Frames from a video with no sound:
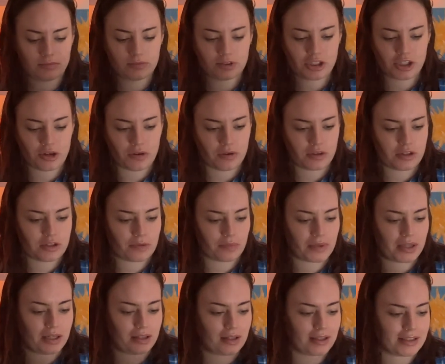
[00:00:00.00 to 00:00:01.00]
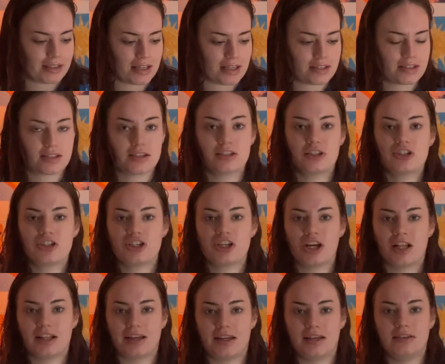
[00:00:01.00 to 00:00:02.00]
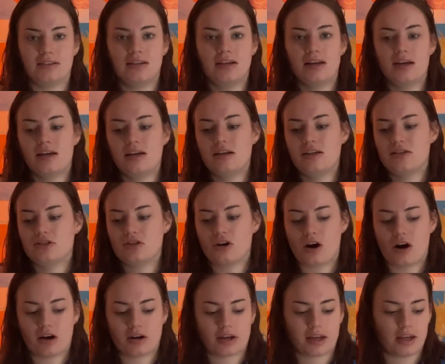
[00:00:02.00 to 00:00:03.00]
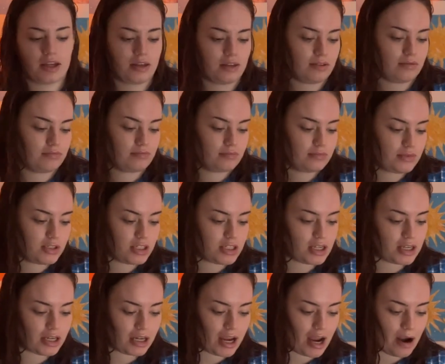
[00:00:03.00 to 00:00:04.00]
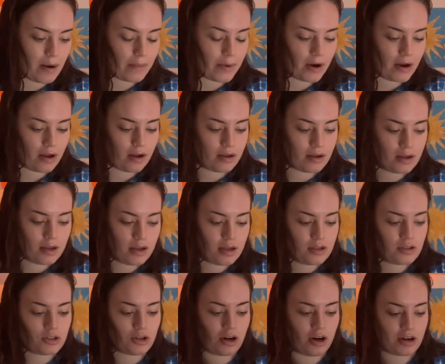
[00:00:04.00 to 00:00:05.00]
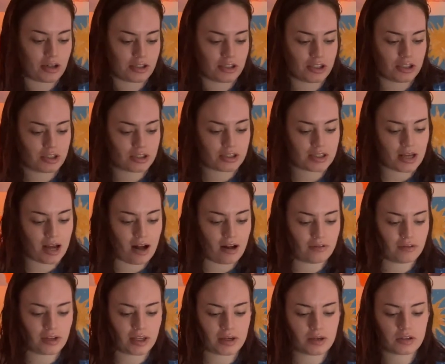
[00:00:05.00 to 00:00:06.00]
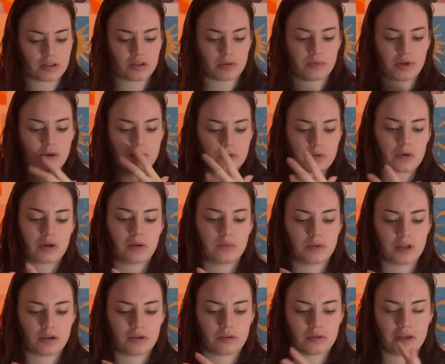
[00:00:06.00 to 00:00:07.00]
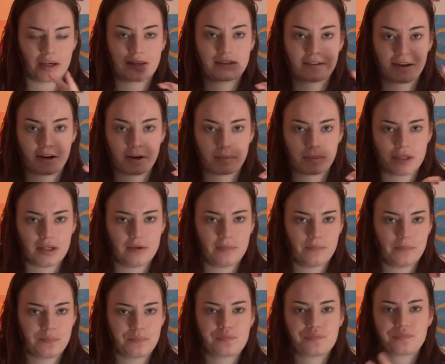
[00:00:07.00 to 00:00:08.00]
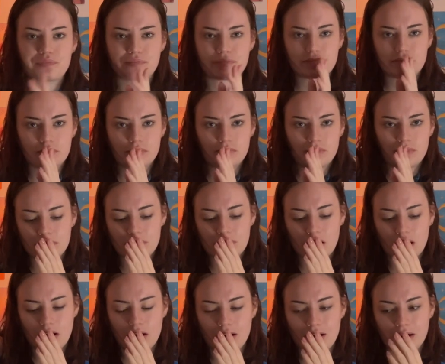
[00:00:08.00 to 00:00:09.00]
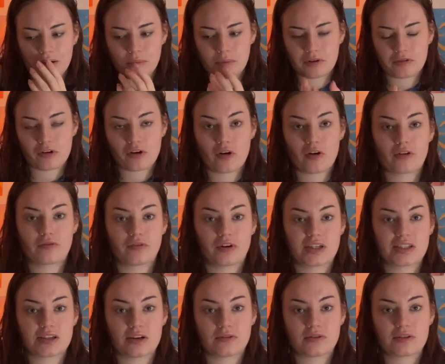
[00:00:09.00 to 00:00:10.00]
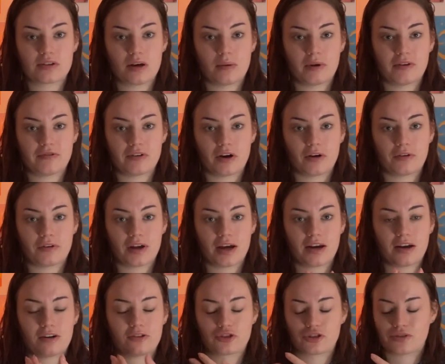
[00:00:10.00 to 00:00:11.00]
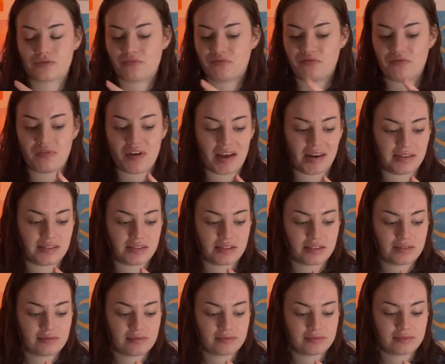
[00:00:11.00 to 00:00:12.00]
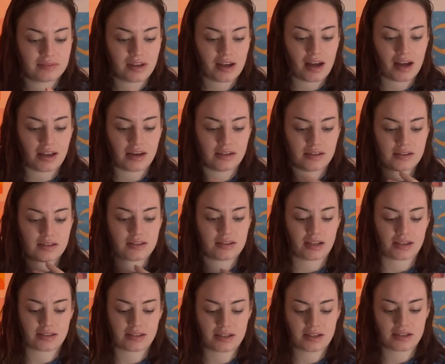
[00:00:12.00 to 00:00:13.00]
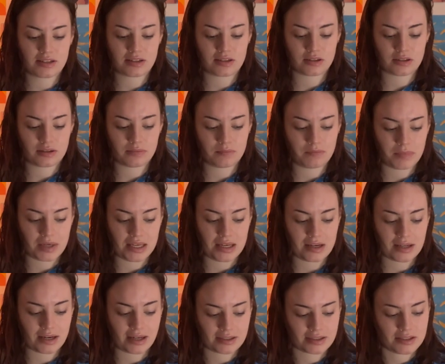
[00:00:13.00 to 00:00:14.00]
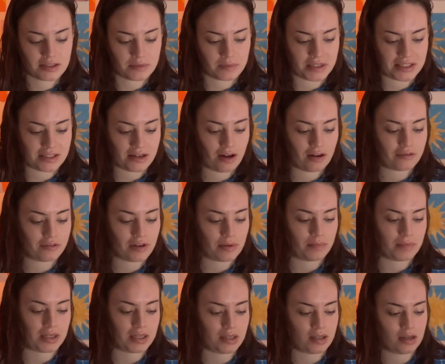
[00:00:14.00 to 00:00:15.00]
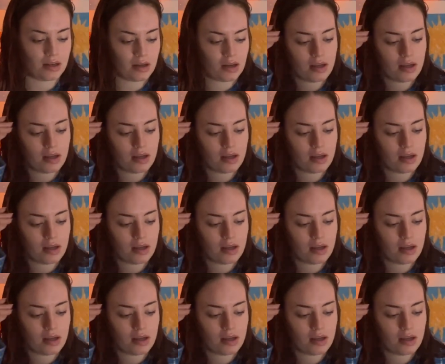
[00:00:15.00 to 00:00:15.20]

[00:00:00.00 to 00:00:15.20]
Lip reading: doing something like this, chilling, talking to the camera, talking to yourself. Like sometimes when I'm doing like therapy, I will record voice notes on my phone and I'll just vent, and that's like me connecting to myself and me